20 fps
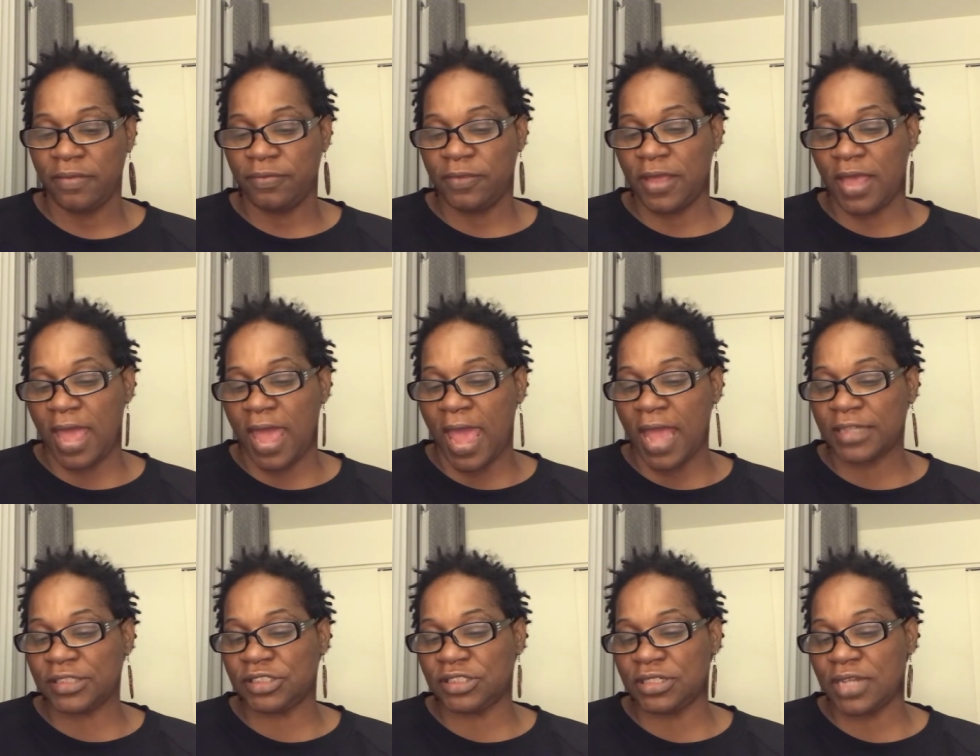the
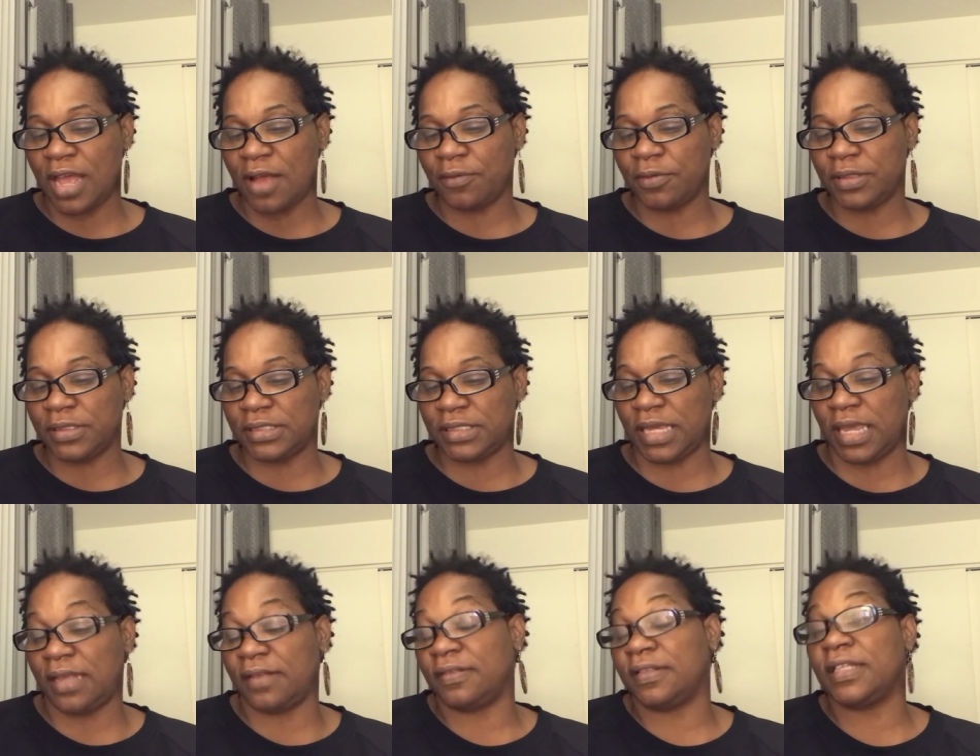action I will
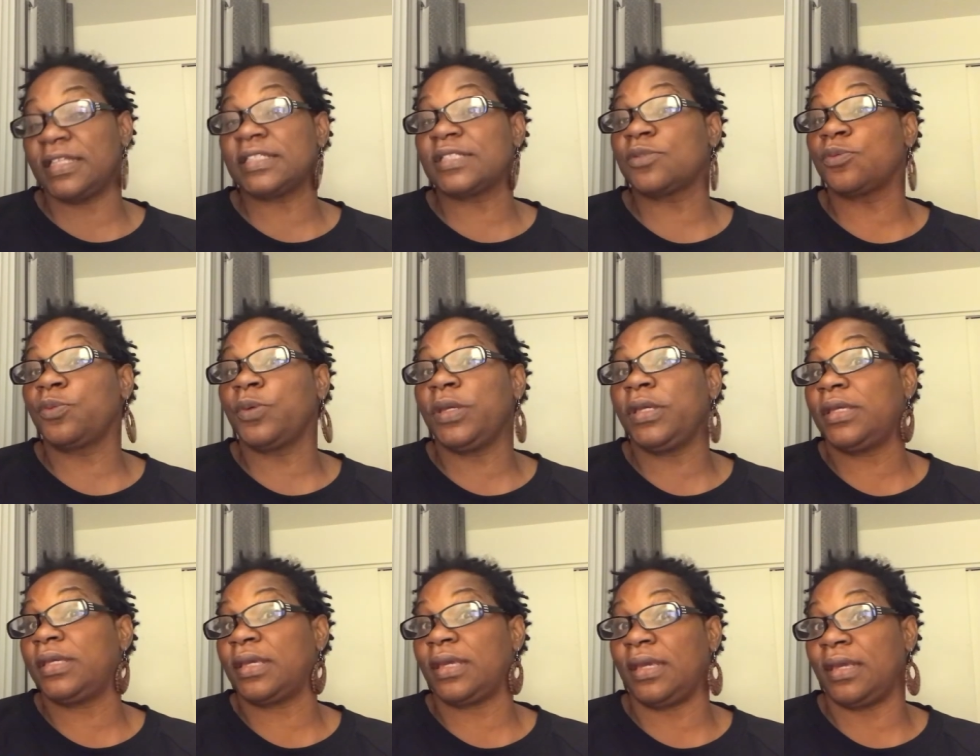take this
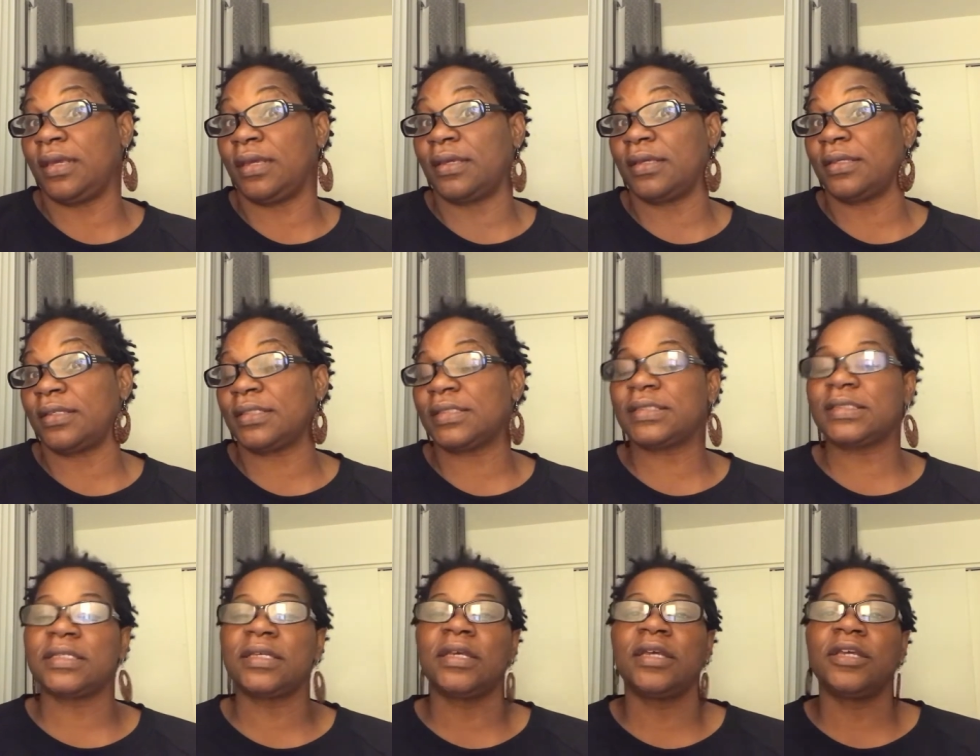week
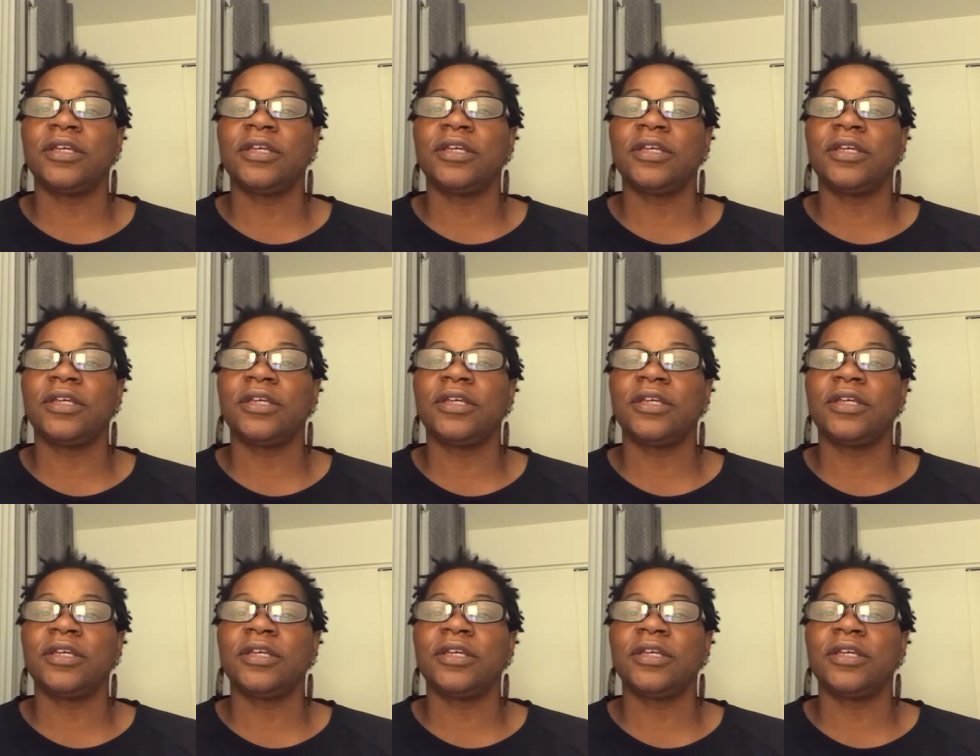is,